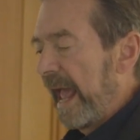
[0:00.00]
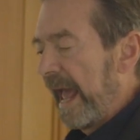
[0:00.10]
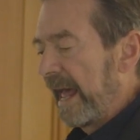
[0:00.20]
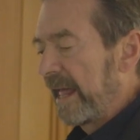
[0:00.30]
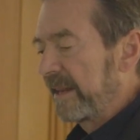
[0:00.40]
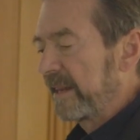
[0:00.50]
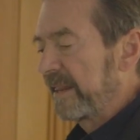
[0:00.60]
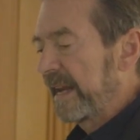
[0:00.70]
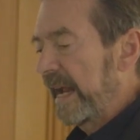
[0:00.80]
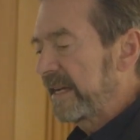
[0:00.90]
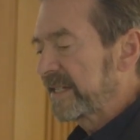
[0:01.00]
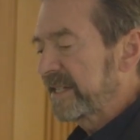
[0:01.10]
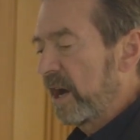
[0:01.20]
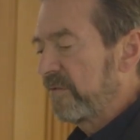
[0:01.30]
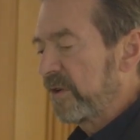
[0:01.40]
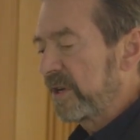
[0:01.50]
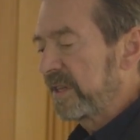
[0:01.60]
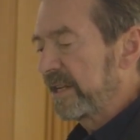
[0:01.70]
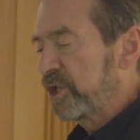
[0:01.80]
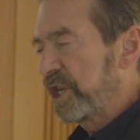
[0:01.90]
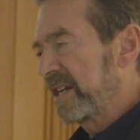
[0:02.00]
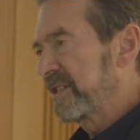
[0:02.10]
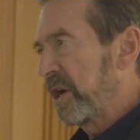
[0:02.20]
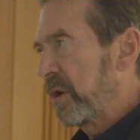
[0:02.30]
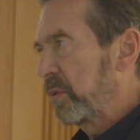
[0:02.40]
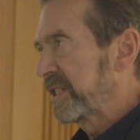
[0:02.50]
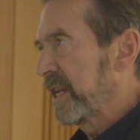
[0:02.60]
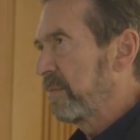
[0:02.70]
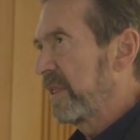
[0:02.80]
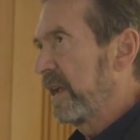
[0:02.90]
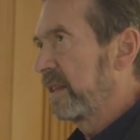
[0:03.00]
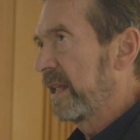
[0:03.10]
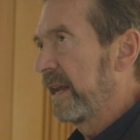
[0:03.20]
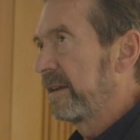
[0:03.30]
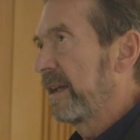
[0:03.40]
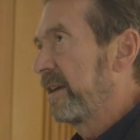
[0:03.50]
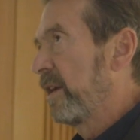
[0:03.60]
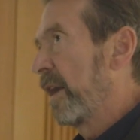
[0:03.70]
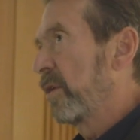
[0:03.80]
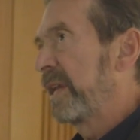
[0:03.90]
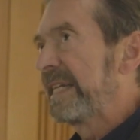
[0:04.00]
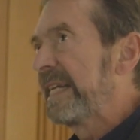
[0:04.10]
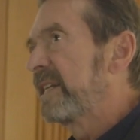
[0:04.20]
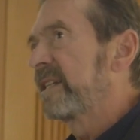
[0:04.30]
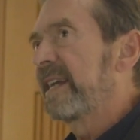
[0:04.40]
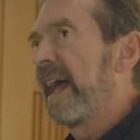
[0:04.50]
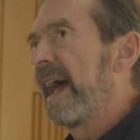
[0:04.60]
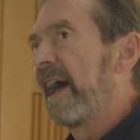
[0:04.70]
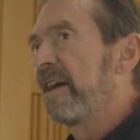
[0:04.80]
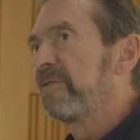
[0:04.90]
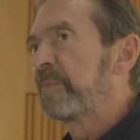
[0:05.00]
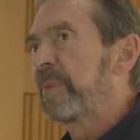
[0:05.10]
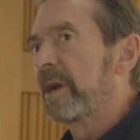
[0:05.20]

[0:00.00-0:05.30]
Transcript: And then I discovered that gesso was something that I not only needed to have,